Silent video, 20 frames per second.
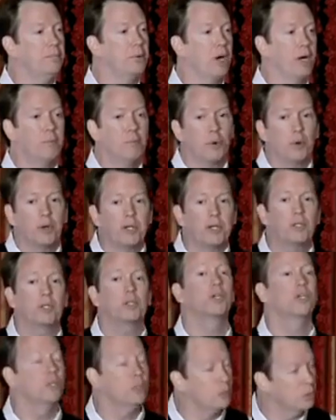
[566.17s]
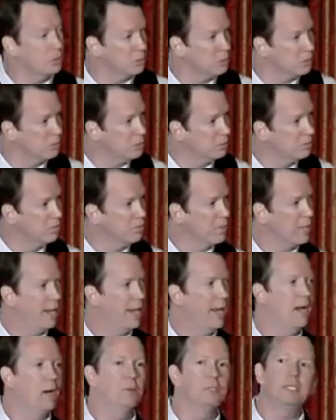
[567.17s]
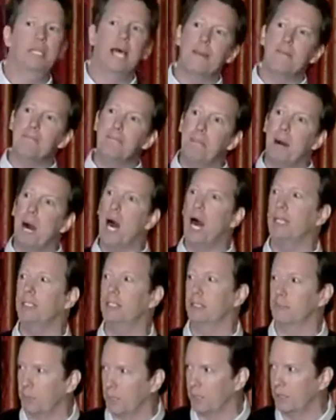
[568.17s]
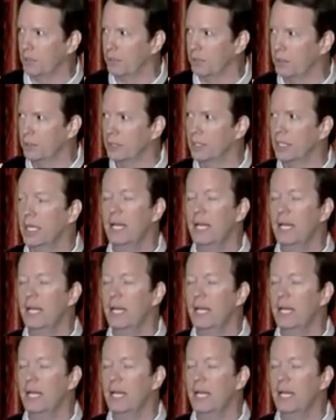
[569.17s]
primordial goo. How is that possible?